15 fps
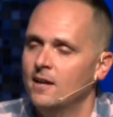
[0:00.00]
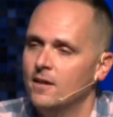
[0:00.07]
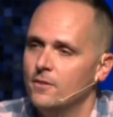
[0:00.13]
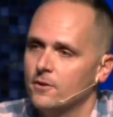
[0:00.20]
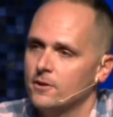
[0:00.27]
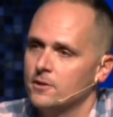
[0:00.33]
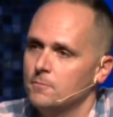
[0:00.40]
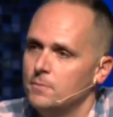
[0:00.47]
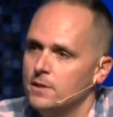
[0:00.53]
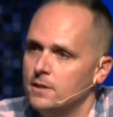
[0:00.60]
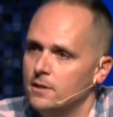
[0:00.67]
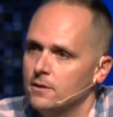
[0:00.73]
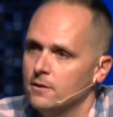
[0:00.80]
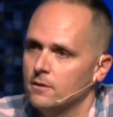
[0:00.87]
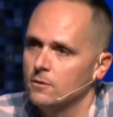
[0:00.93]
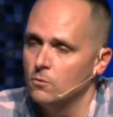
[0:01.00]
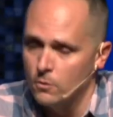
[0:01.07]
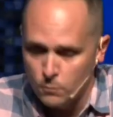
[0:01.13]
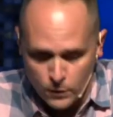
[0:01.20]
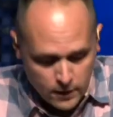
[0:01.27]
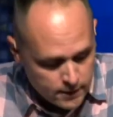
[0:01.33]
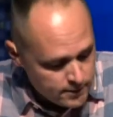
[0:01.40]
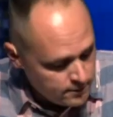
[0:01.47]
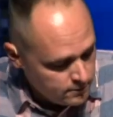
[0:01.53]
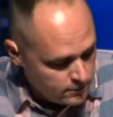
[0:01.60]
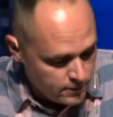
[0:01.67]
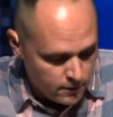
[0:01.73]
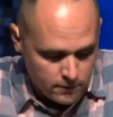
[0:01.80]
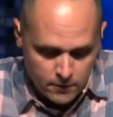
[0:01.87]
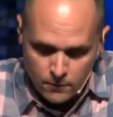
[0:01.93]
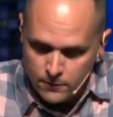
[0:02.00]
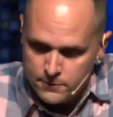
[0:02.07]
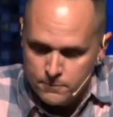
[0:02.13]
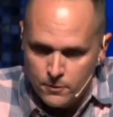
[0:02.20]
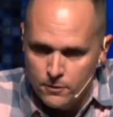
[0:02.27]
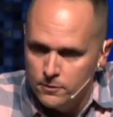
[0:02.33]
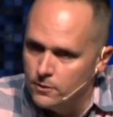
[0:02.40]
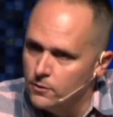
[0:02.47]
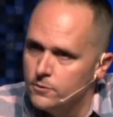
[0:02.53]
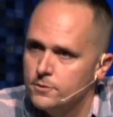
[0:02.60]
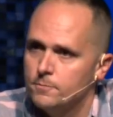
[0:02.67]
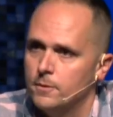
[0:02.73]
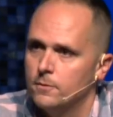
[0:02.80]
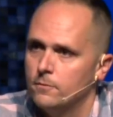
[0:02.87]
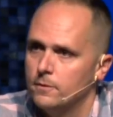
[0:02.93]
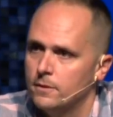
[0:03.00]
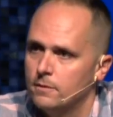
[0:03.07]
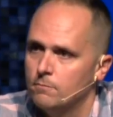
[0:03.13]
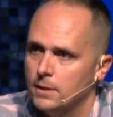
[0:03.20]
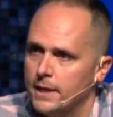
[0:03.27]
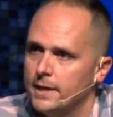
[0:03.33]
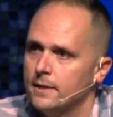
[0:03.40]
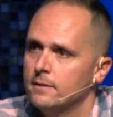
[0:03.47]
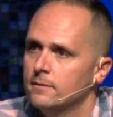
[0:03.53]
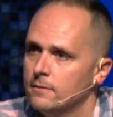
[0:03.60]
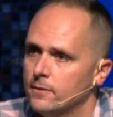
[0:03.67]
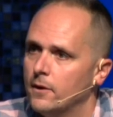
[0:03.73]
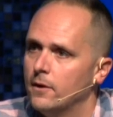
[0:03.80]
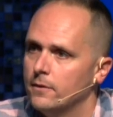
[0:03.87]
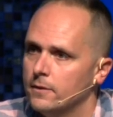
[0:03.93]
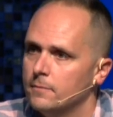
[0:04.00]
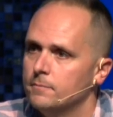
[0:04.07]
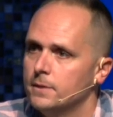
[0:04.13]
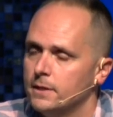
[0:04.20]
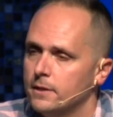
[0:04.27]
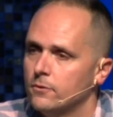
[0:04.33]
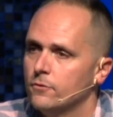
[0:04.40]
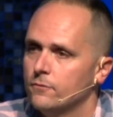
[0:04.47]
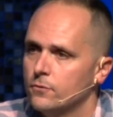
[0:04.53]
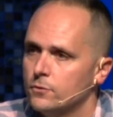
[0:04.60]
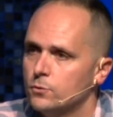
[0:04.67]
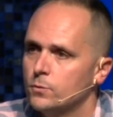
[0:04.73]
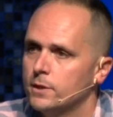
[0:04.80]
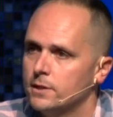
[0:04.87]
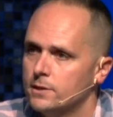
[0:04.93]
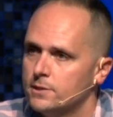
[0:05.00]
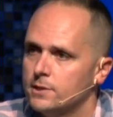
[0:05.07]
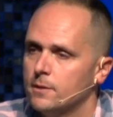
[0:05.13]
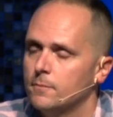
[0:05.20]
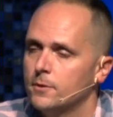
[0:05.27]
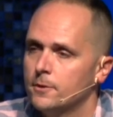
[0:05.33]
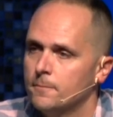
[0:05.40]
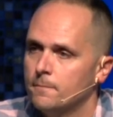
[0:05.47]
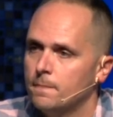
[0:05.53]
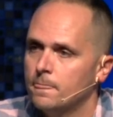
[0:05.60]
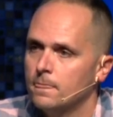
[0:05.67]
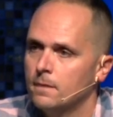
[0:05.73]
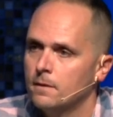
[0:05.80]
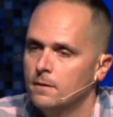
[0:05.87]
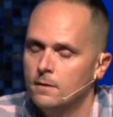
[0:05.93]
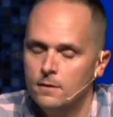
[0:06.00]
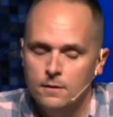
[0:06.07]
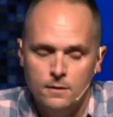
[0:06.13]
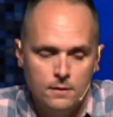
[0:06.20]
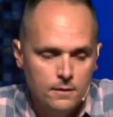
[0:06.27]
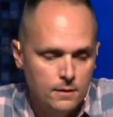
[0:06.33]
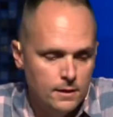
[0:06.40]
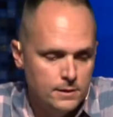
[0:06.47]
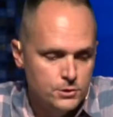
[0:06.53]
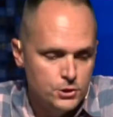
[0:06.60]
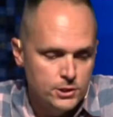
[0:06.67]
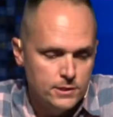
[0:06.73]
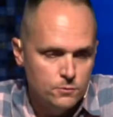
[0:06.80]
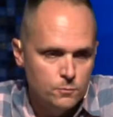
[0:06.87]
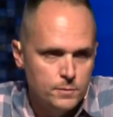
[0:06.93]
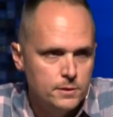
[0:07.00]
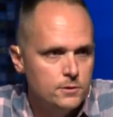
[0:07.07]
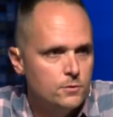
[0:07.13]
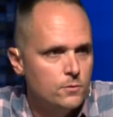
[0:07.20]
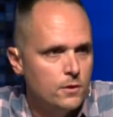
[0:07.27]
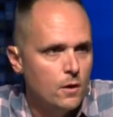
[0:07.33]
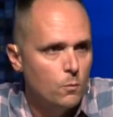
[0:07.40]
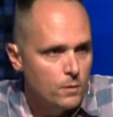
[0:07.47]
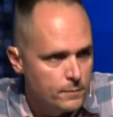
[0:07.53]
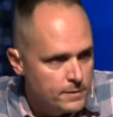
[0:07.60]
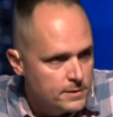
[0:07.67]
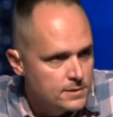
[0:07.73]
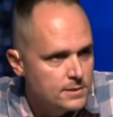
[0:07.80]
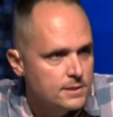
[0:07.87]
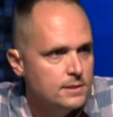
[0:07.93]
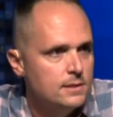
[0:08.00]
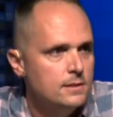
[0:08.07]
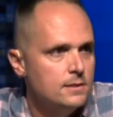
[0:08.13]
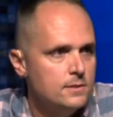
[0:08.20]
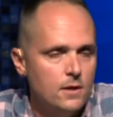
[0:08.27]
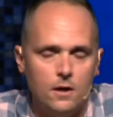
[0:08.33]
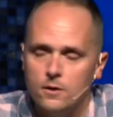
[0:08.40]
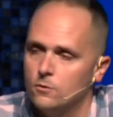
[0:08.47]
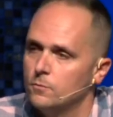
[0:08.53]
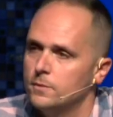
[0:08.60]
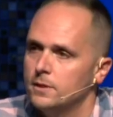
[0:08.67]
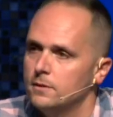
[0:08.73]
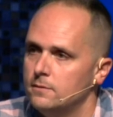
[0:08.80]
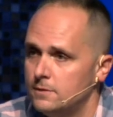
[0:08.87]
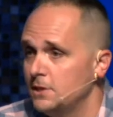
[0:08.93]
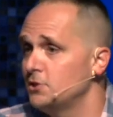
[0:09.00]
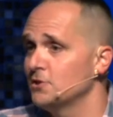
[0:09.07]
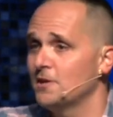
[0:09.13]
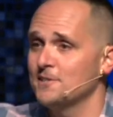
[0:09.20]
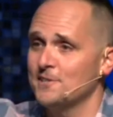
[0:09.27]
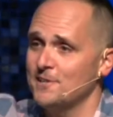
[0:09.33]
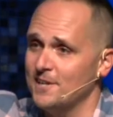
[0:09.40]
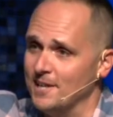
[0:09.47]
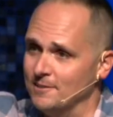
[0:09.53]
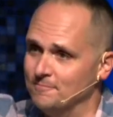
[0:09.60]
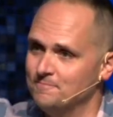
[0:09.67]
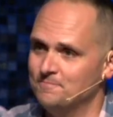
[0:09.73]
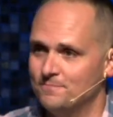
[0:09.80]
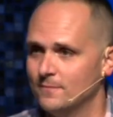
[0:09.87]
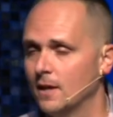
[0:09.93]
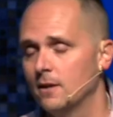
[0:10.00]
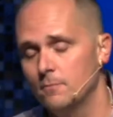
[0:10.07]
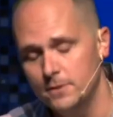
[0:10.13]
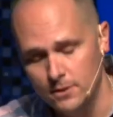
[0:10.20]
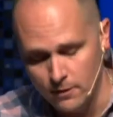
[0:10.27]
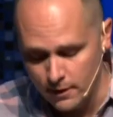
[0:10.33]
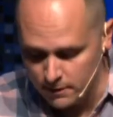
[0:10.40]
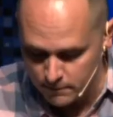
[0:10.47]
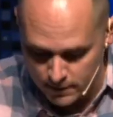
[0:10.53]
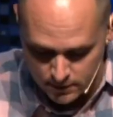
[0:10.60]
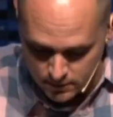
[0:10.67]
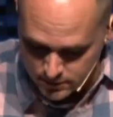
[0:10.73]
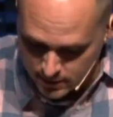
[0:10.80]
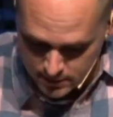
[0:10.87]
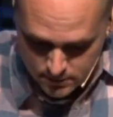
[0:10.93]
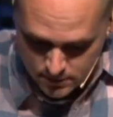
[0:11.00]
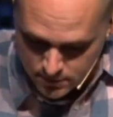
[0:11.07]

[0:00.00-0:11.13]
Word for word: They're going to be here, Lord willing. We don't know what tomorrow holds, but we plan on them being here the first week in December. And Jean will be doing our women's tea, and Don will be teaching on a Sunday. That'll be great, man. Those guys are